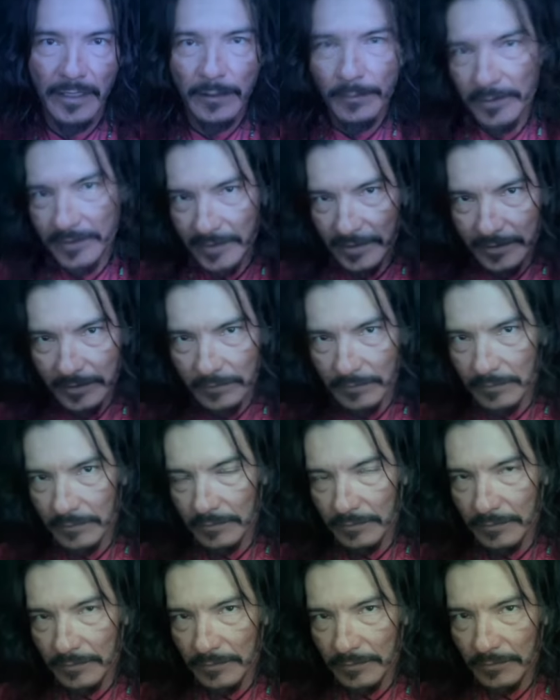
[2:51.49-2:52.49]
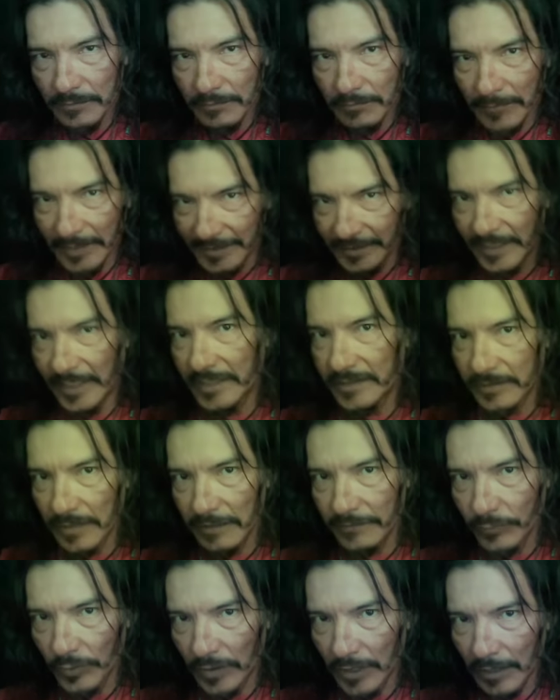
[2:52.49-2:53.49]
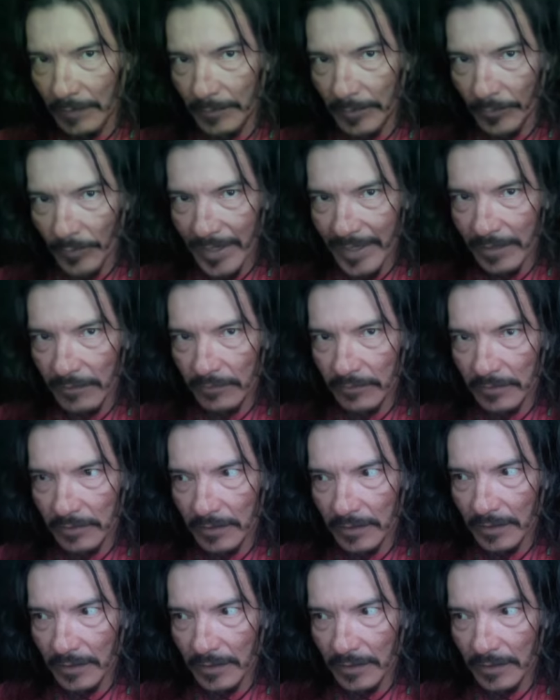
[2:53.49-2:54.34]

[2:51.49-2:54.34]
But then my days off would come around